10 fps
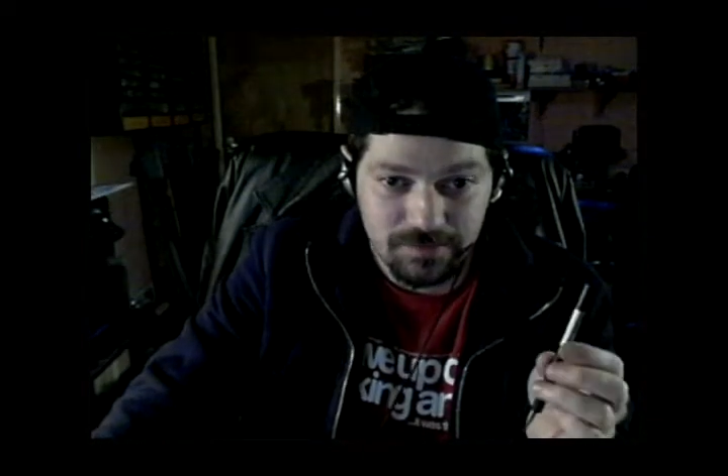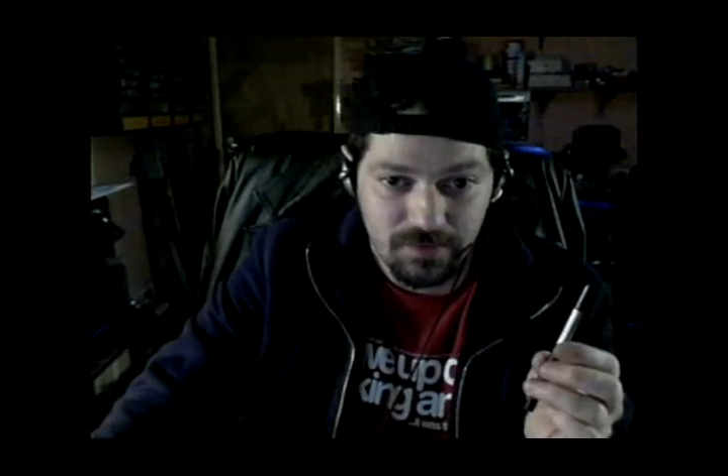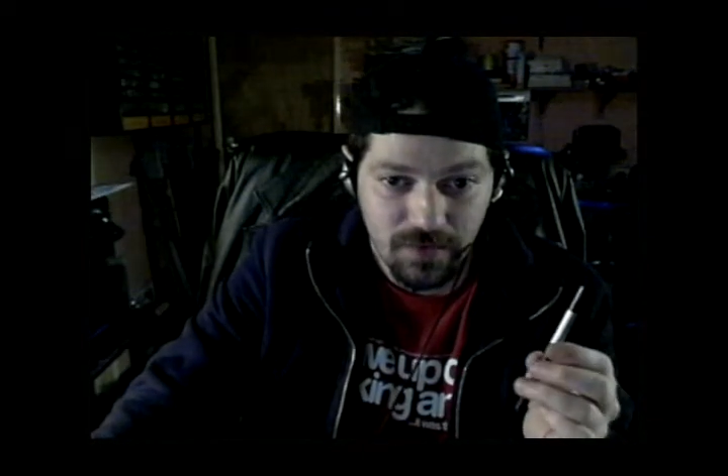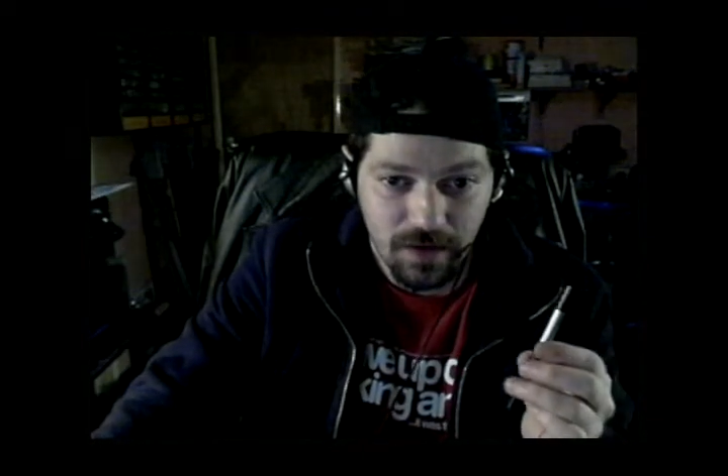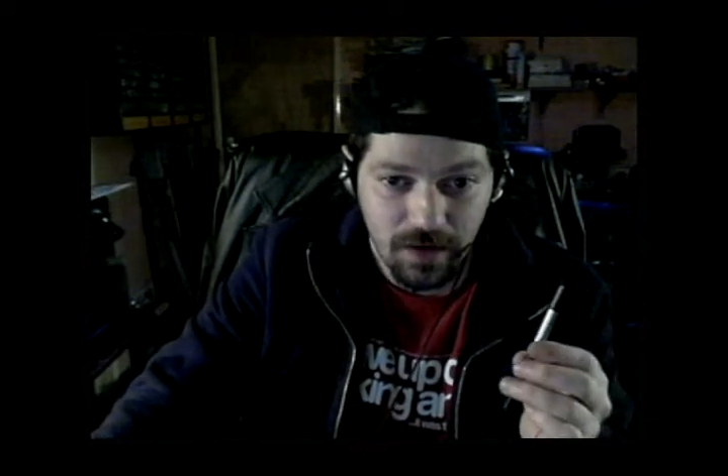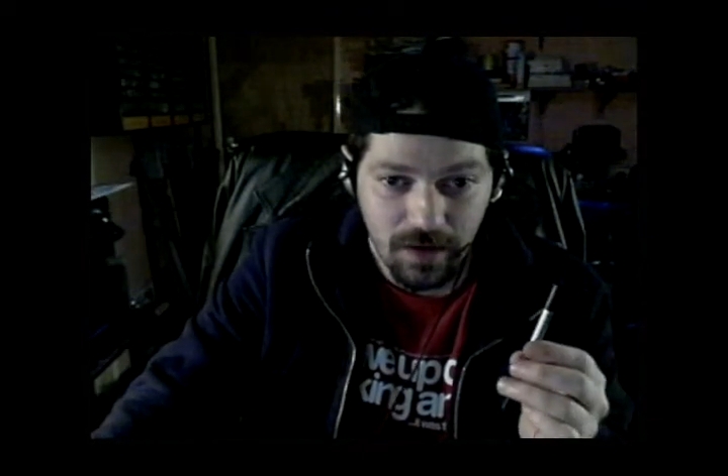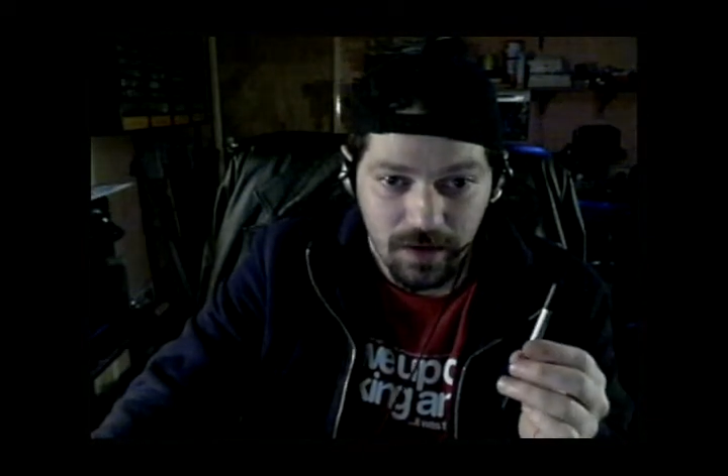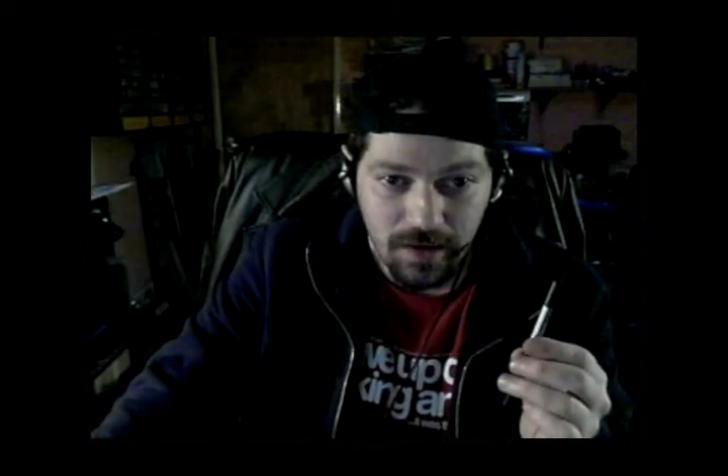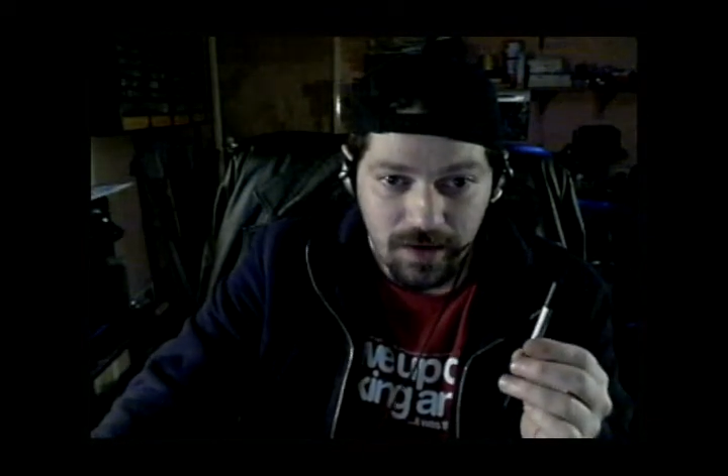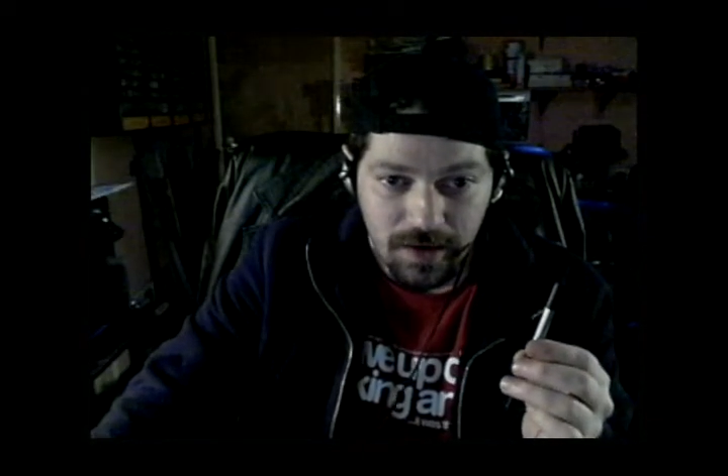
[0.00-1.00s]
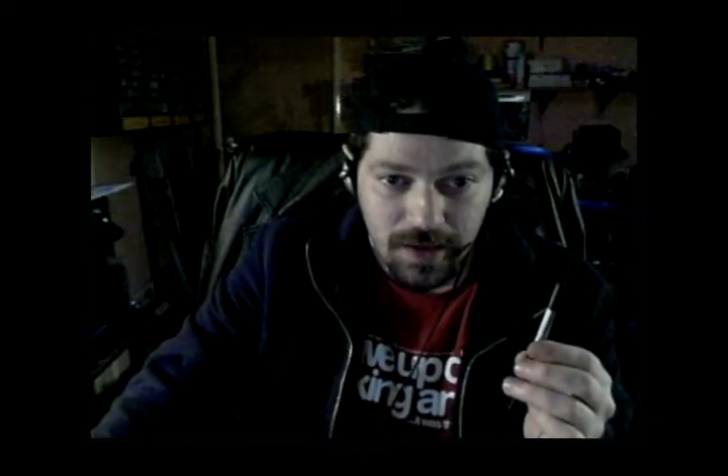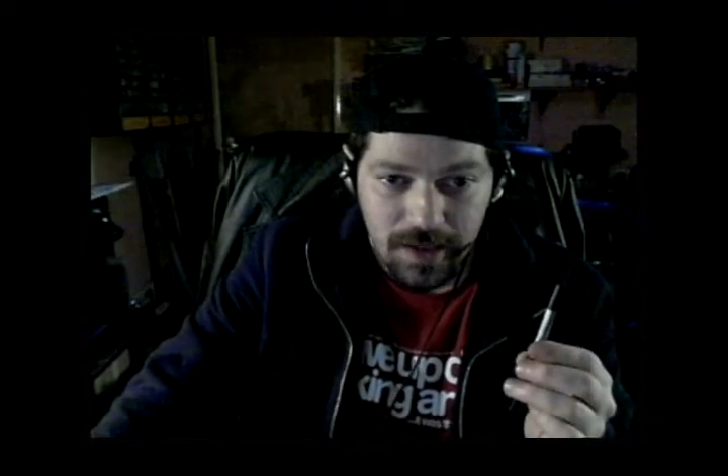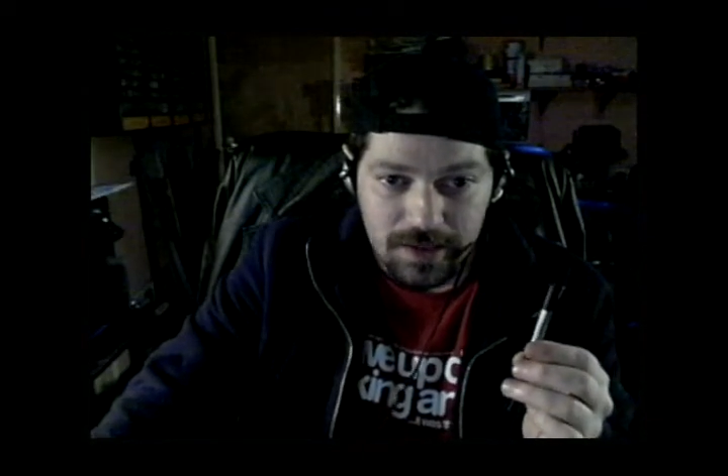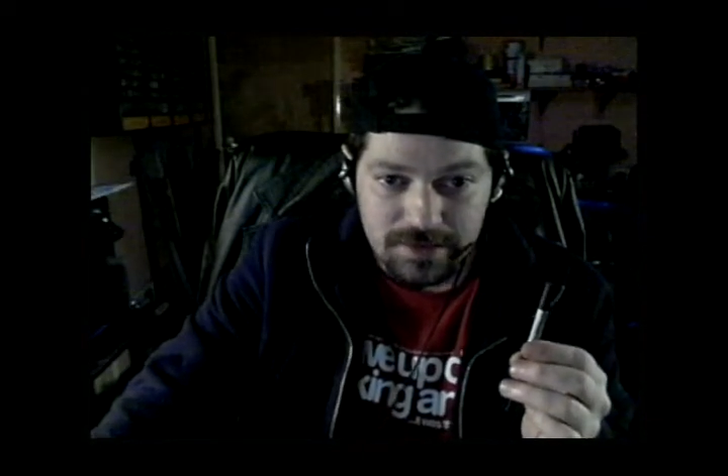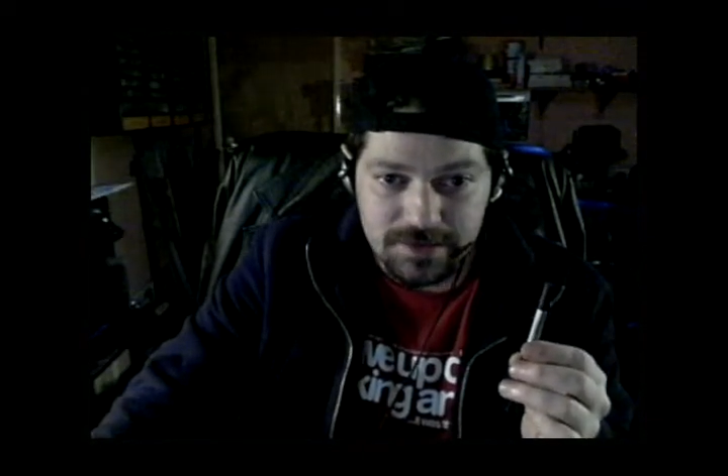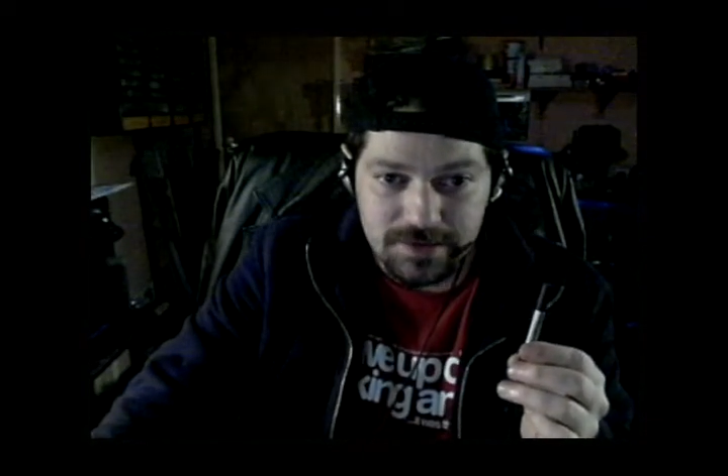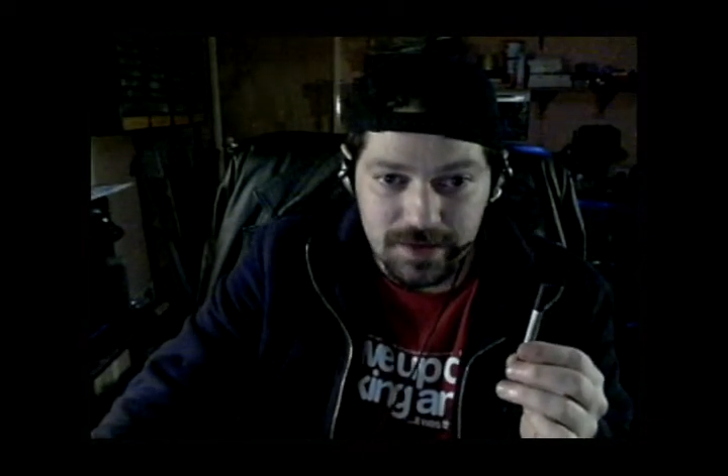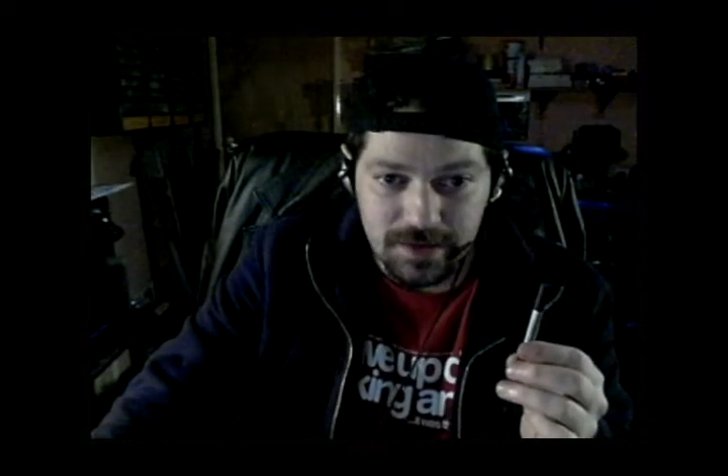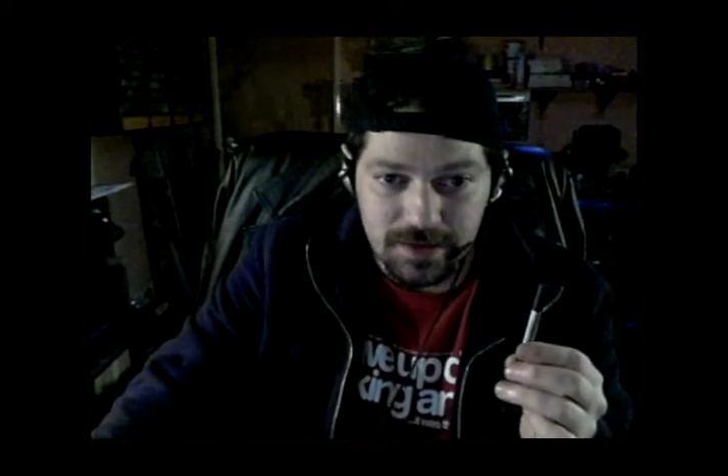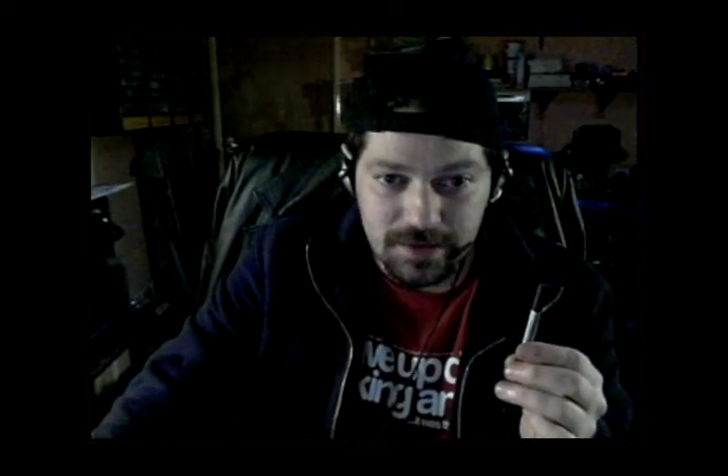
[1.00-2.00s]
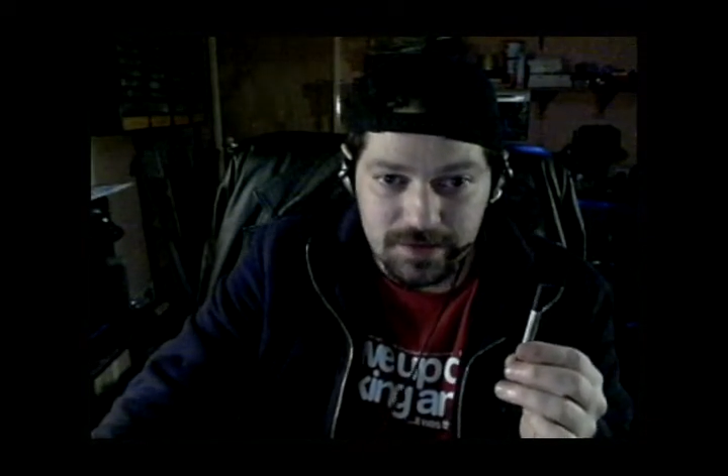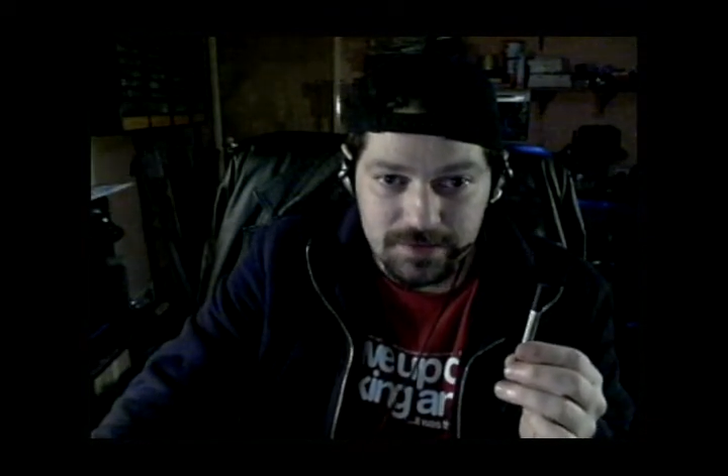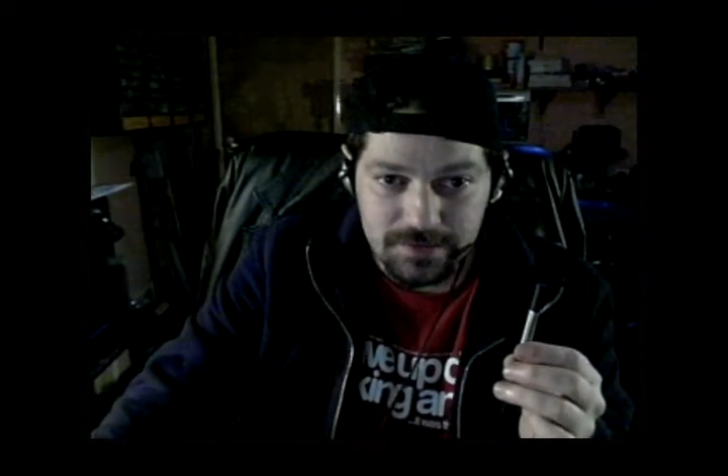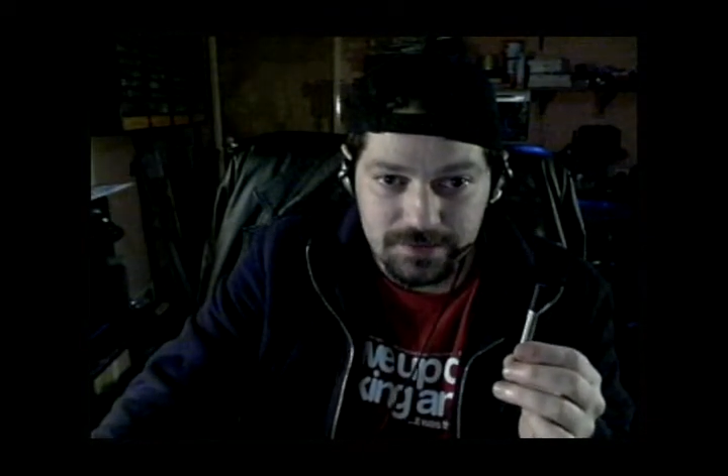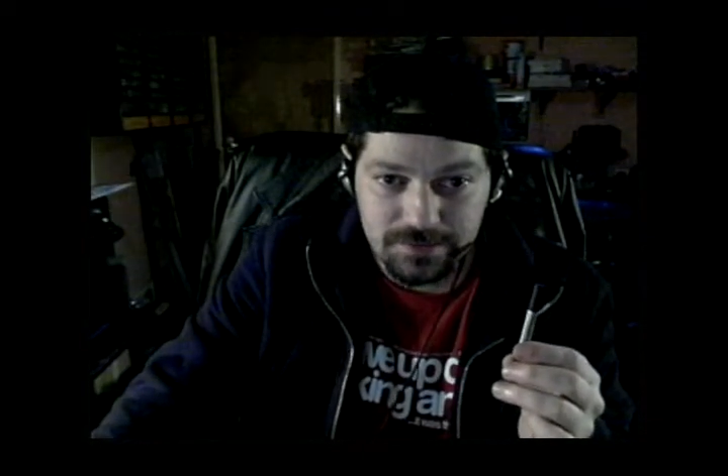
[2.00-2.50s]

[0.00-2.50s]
It's early